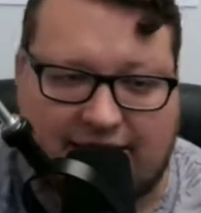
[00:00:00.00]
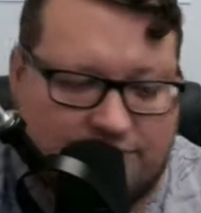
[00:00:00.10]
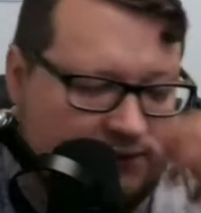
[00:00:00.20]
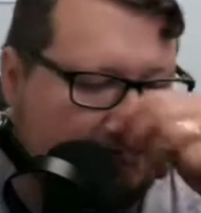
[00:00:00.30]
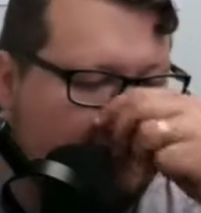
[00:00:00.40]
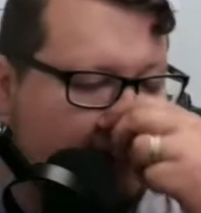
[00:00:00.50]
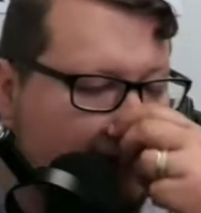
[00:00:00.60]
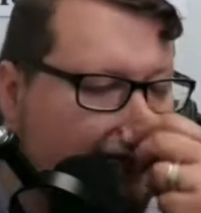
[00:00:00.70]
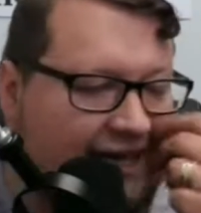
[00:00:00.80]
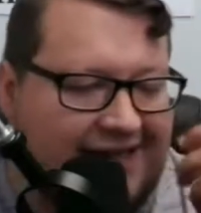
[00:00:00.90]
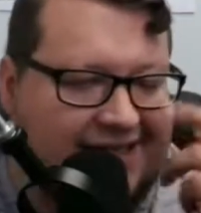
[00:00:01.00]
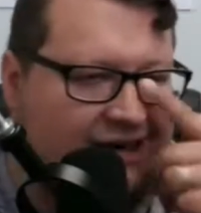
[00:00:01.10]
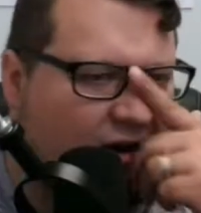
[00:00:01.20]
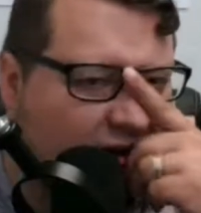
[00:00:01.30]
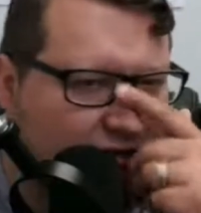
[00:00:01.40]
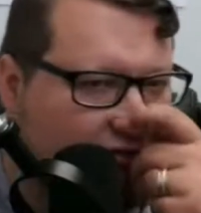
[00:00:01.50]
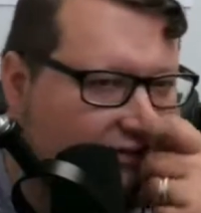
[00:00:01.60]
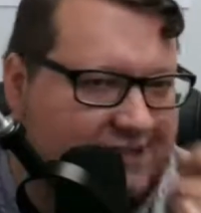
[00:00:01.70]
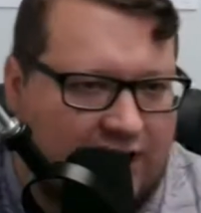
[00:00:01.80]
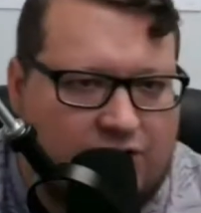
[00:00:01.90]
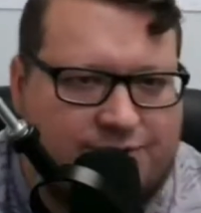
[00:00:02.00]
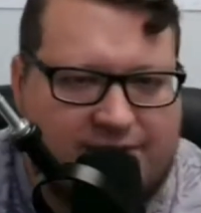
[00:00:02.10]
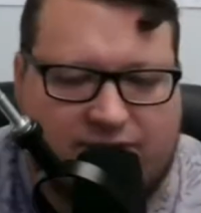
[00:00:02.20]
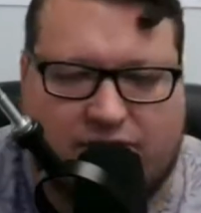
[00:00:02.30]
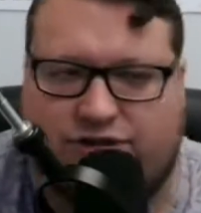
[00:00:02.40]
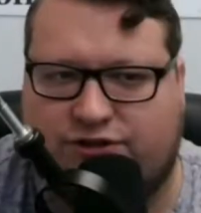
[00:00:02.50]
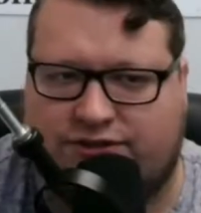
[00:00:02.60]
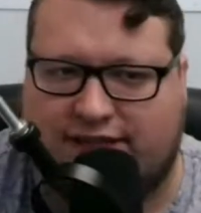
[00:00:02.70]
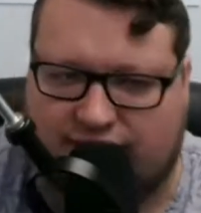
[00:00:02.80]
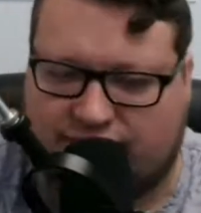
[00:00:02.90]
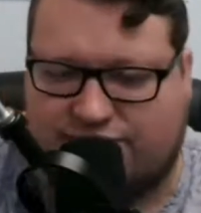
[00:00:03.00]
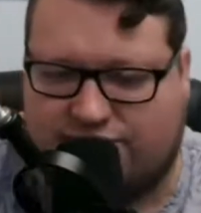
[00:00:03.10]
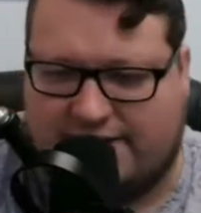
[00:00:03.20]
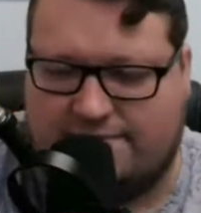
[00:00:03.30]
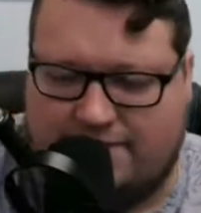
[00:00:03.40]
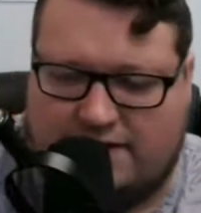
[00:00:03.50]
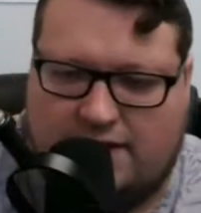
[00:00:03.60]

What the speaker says: as we read in the Atlantic article, it's the ultimate virtue signal to them.